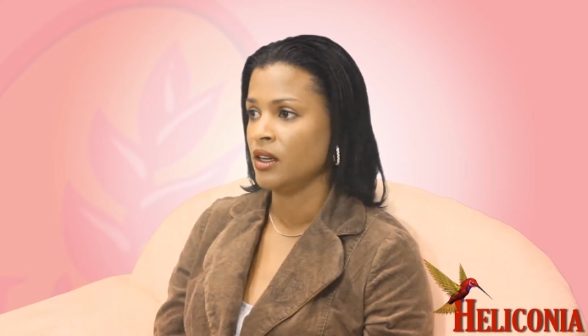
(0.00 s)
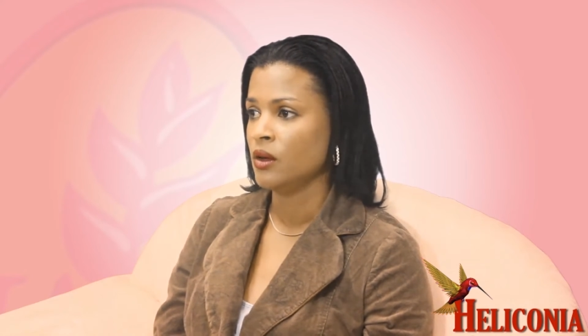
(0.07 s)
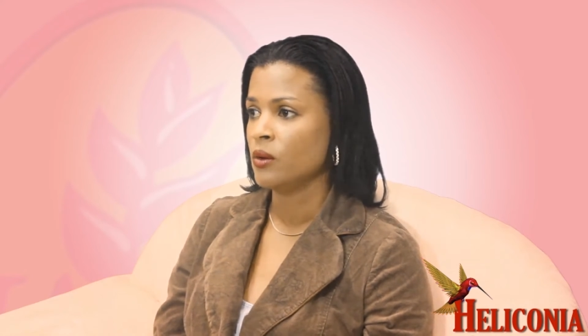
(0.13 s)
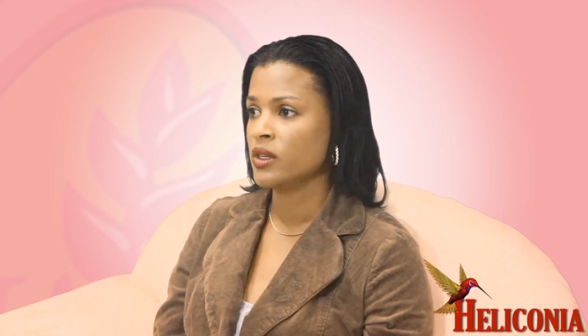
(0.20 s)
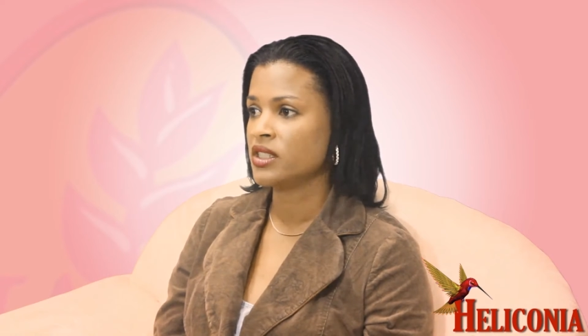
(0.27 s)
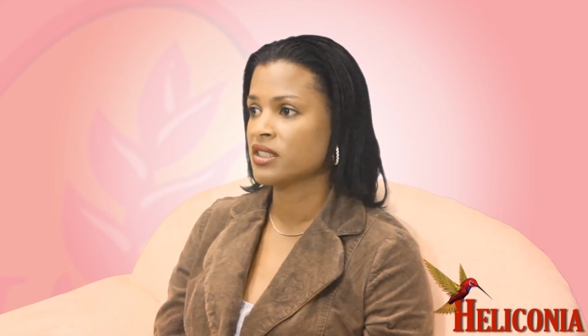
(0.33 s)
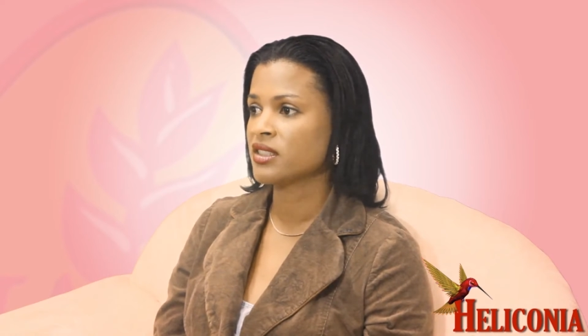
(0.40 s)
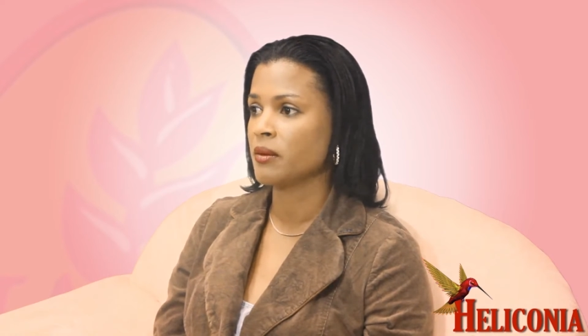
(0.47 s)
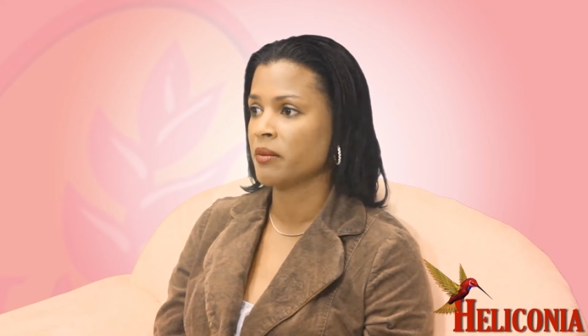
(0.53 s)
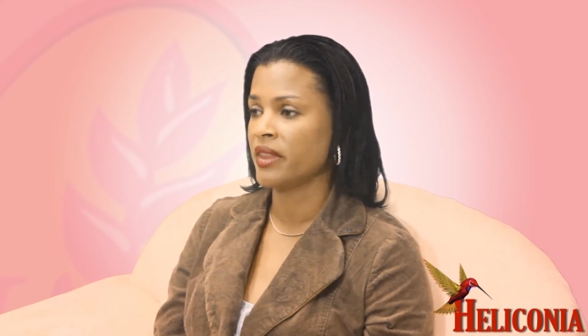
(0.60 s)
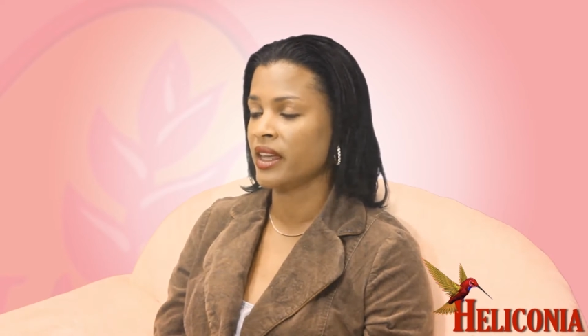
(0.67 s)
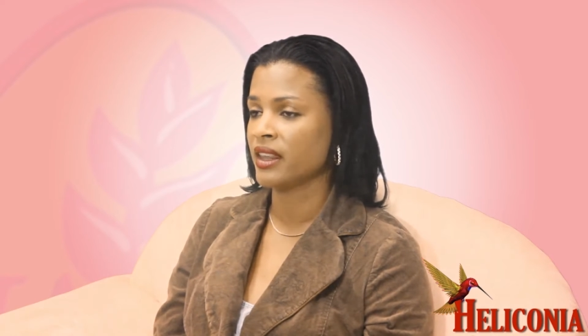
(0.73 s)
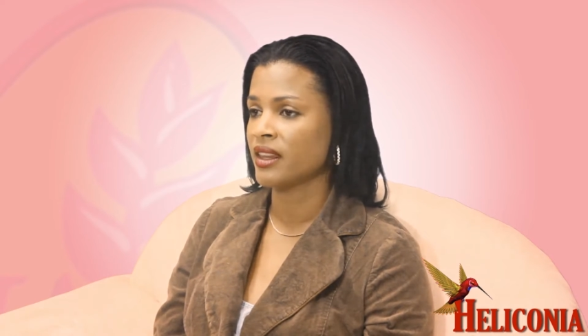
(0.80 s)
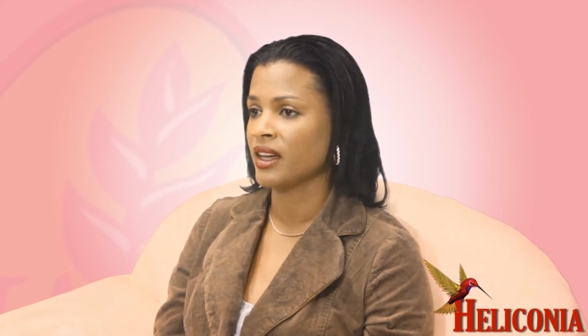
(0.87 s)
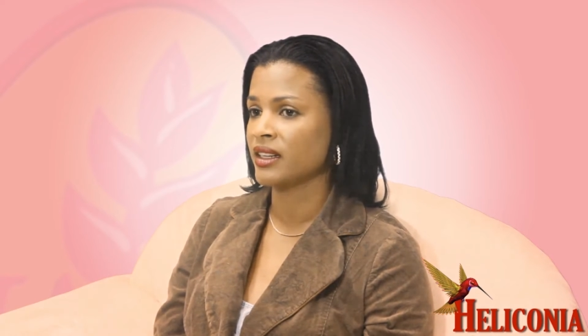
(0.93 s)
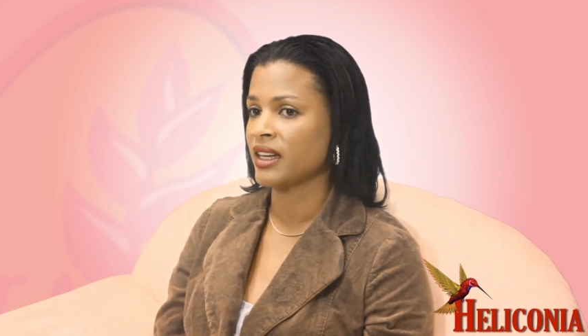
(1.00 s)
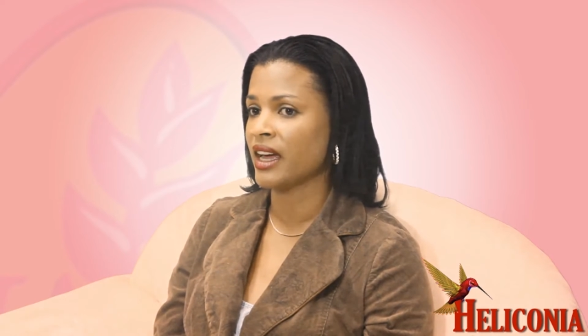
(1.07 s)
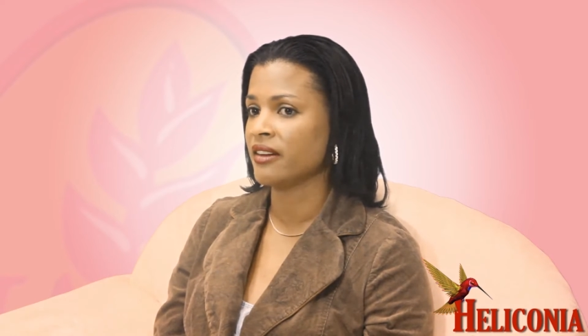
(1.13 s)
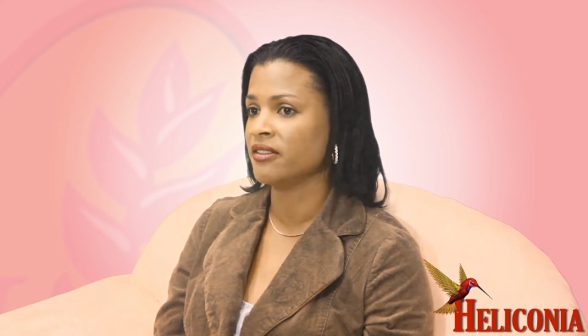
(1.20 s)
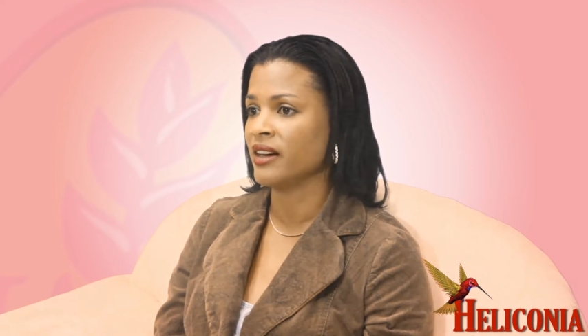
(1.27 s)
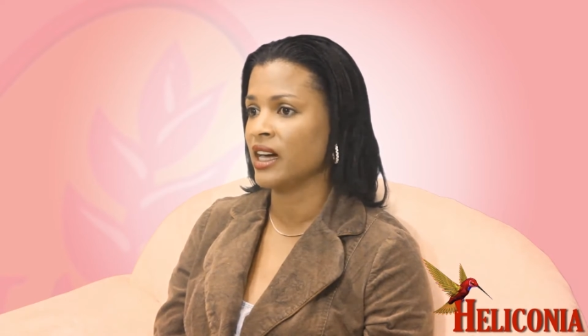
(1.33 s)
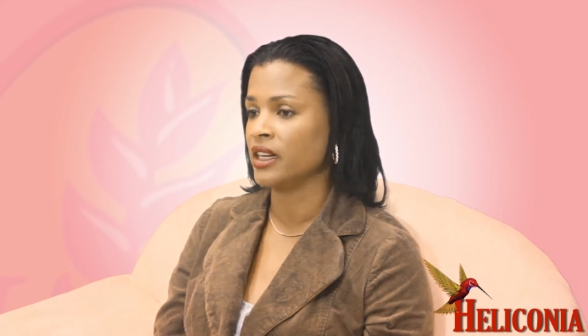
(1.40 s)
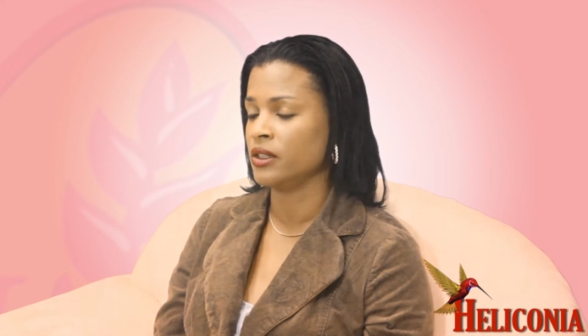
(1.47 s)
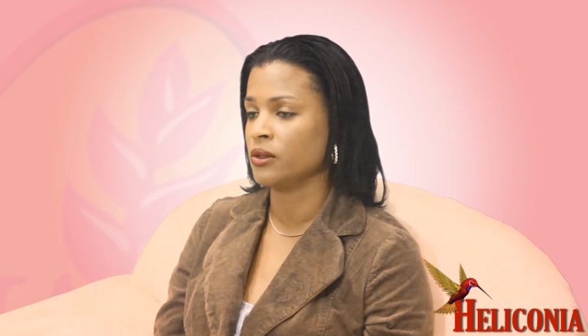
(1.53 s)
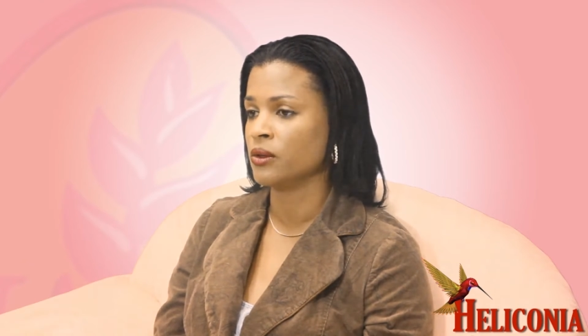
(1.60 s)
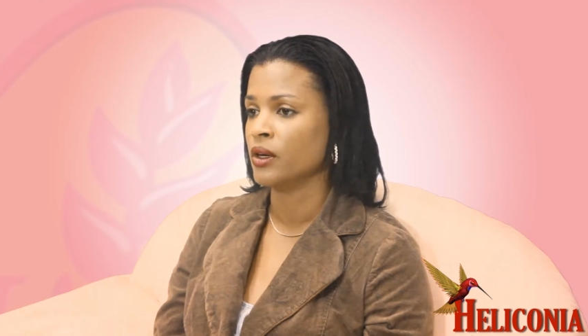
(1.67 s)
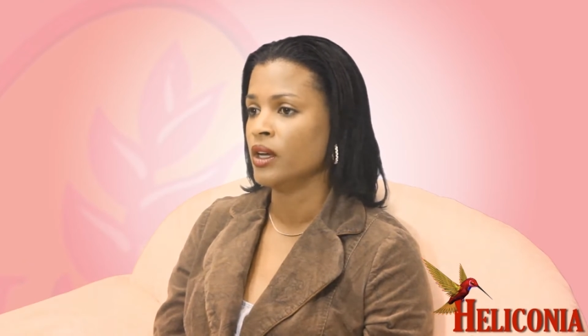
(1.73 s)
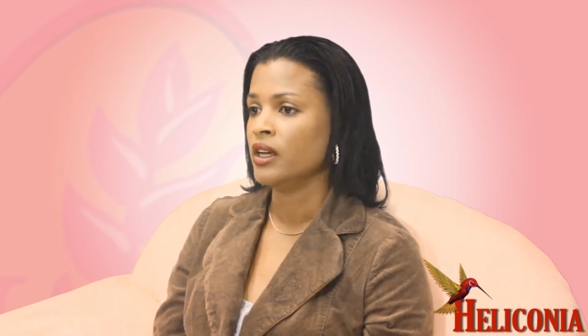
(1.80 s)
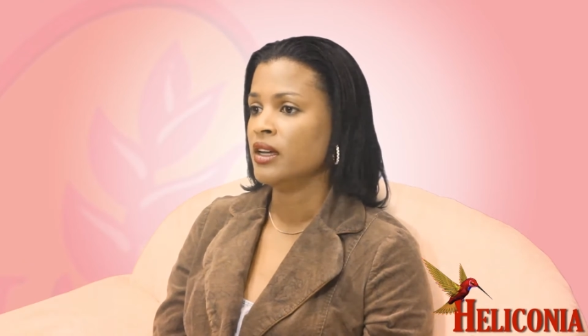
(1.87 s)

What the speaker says: which is something that I value.